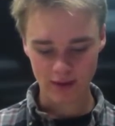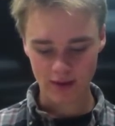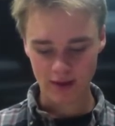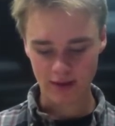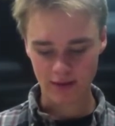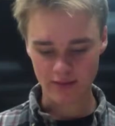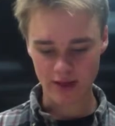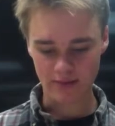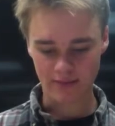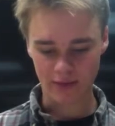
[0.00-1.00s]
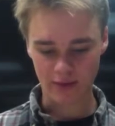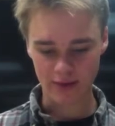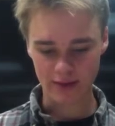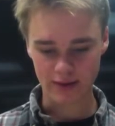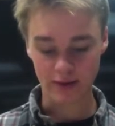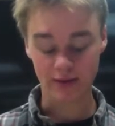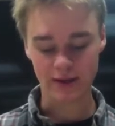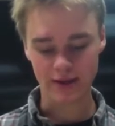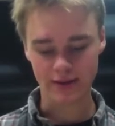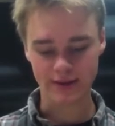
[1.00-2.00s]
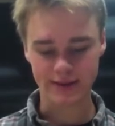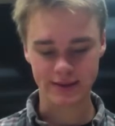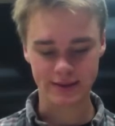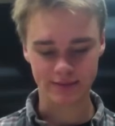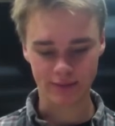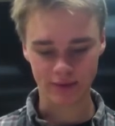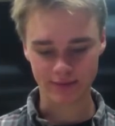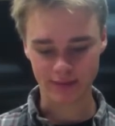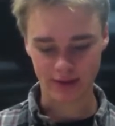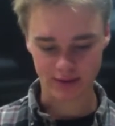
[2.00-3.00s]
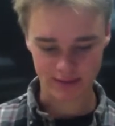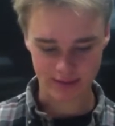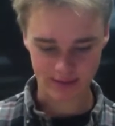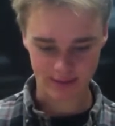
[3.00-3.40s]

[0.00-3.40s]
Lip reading: Another main point, and this is important because